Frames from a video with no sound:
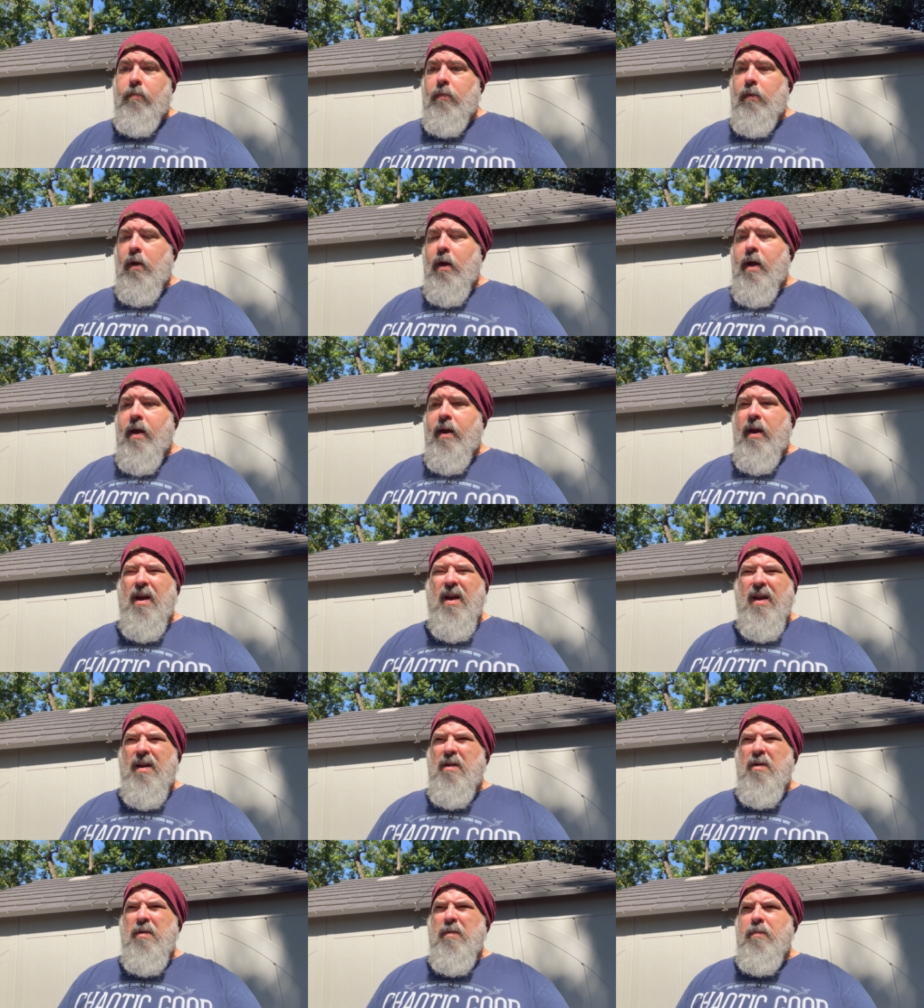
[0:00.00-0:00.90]
I
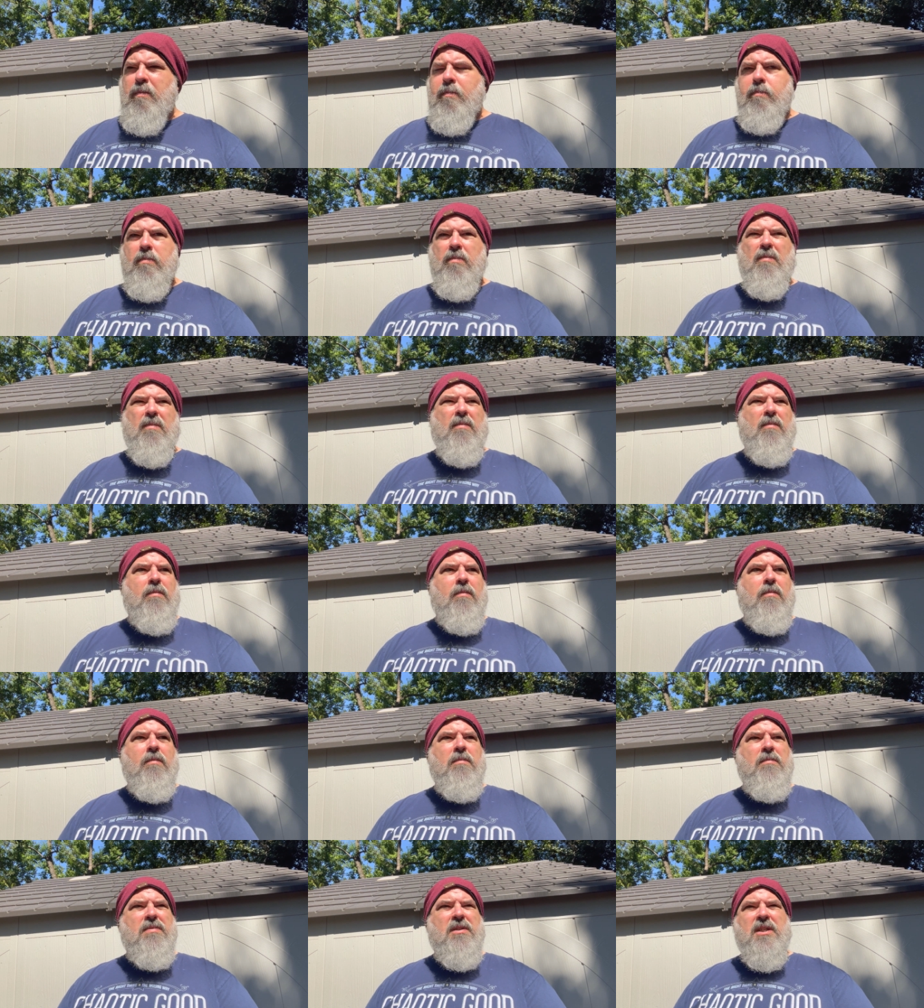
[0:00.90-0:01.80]
know
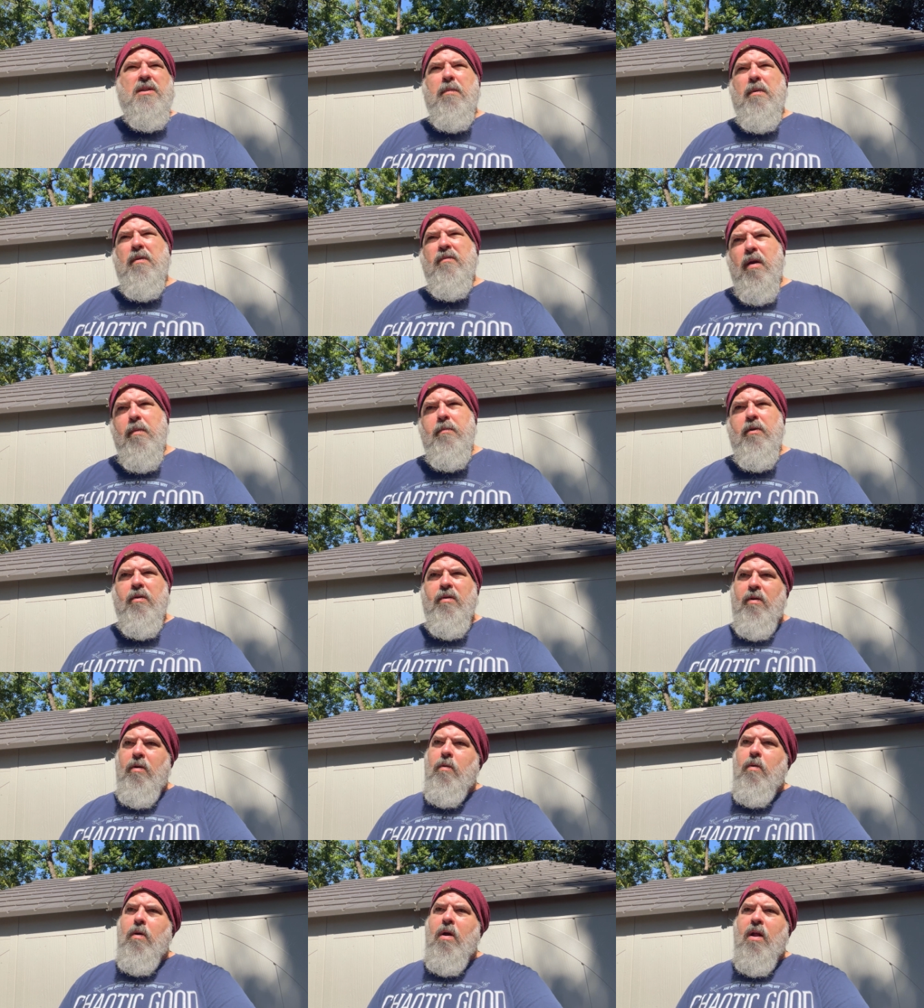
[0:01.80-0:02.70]
some of them are
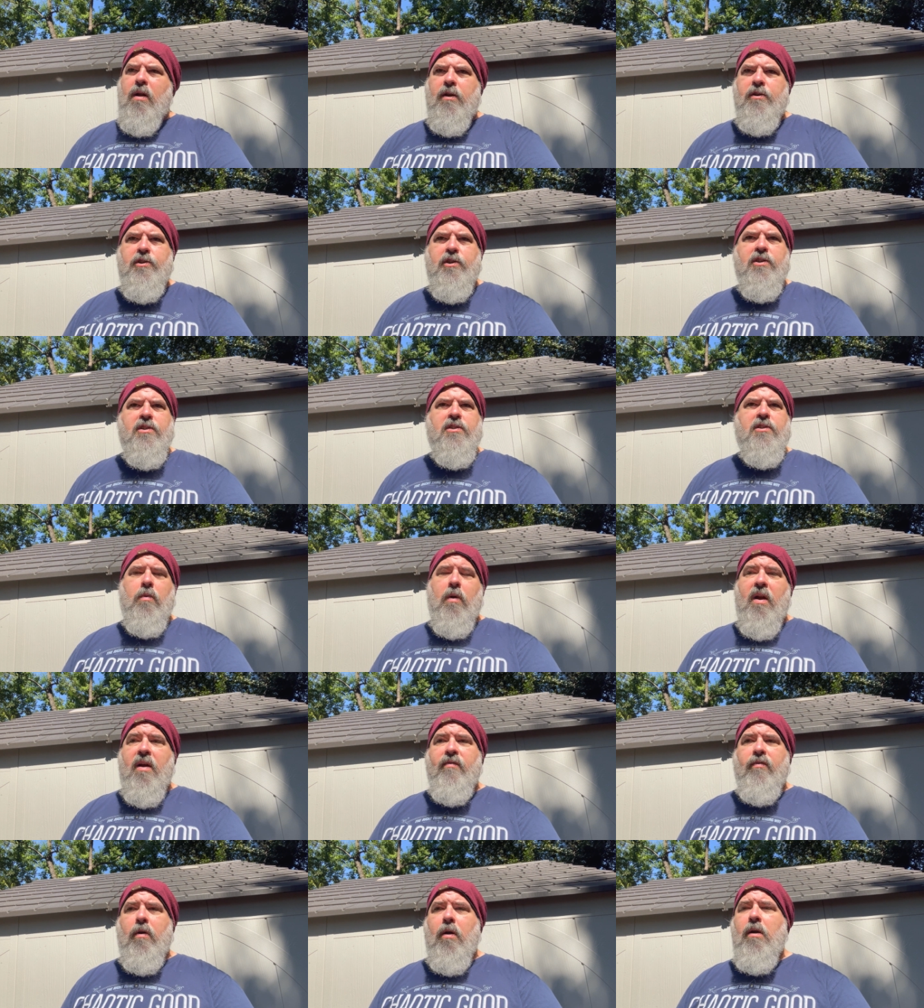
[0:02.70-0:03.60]
neurologists,
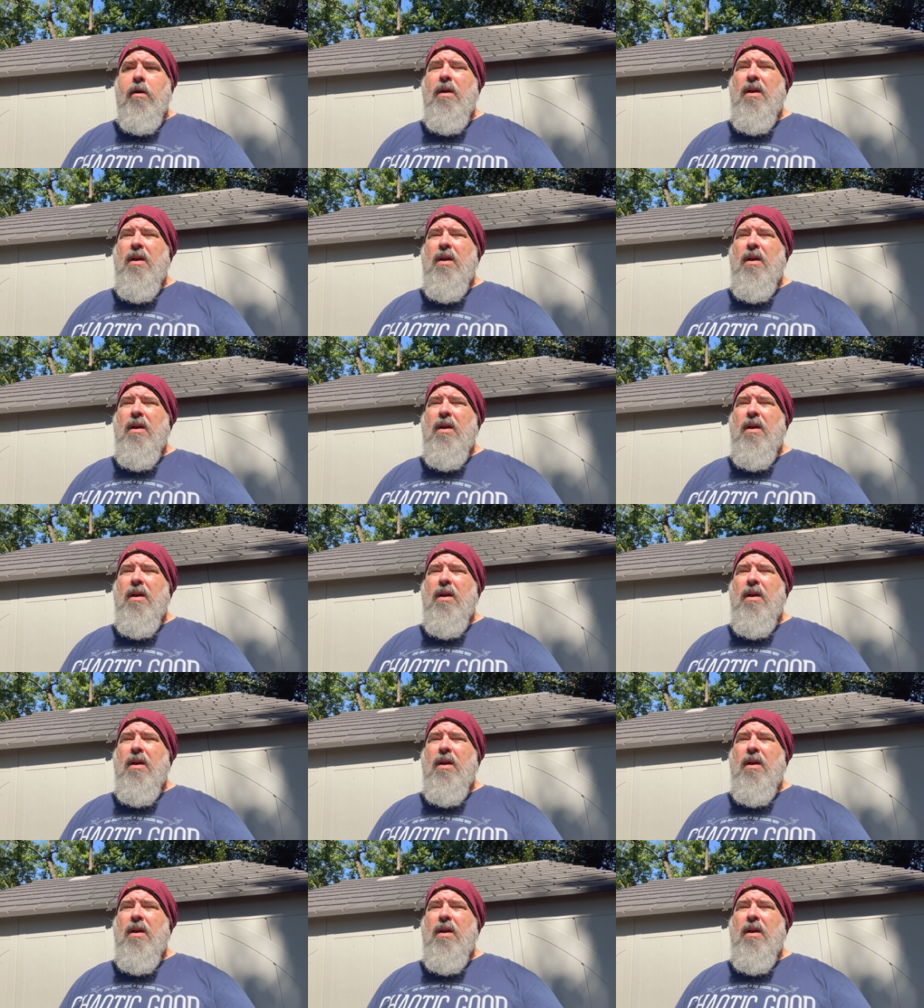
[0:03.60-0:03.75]
whatever.